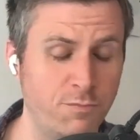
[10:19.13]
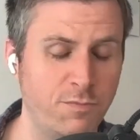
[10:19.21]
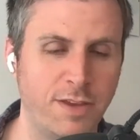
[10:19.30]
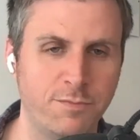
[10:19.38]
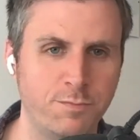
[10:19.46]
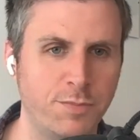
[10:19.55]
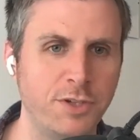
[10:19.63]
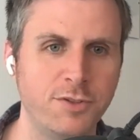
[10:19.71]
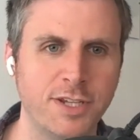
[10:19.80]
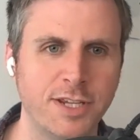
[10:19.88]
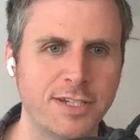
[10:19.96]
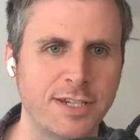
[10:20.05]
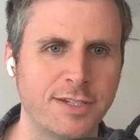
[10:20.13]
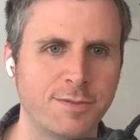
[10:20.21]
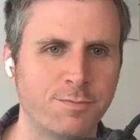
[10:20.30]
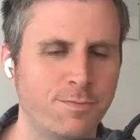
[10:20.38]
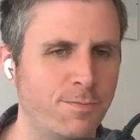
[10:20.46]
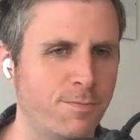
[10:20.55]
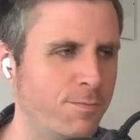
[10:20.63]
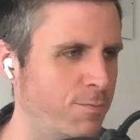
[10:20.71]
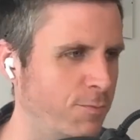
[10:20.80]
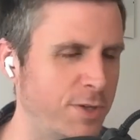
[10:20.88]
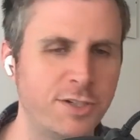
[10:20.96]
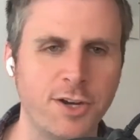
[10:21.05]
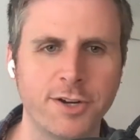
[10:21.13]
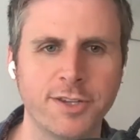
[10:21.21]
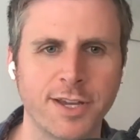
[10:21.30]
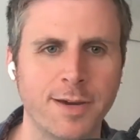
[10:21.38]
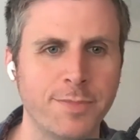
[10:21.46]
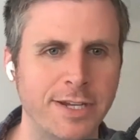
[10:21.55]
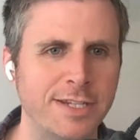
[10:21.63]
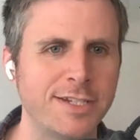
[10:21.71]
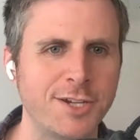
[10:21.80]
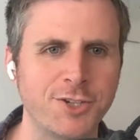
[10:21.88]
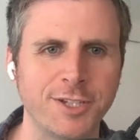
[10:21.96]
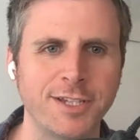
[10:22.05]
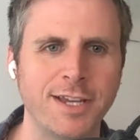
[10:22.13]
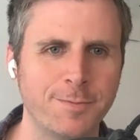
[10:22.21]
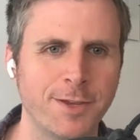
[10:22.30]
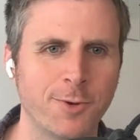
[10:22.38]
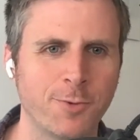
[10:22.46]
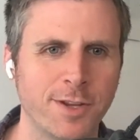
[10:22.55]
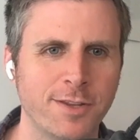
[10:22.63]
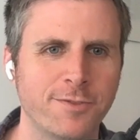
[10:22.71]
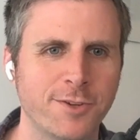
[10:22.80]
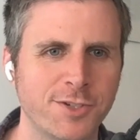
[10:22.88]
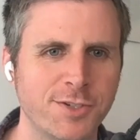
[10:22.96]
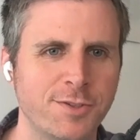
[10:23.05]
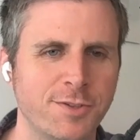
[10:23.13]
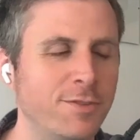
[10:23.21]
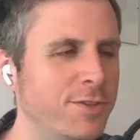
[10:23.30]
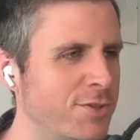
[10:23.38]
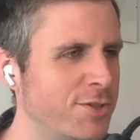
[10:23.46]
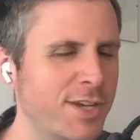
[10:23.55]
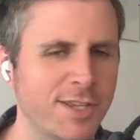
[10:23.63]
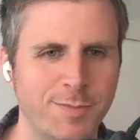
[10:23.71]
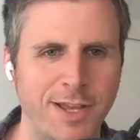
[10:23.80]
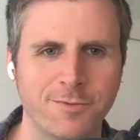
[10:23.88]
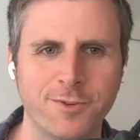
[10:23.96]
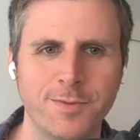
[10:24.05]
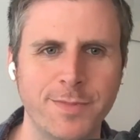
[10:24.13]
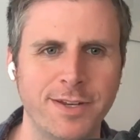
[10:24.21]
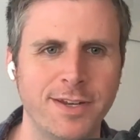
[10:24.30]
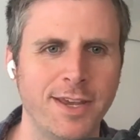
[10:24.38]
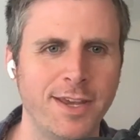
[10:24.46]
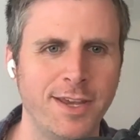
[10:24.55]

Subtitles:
They've been using us since we started the company, essentially, and they were one of the first users on the platform, and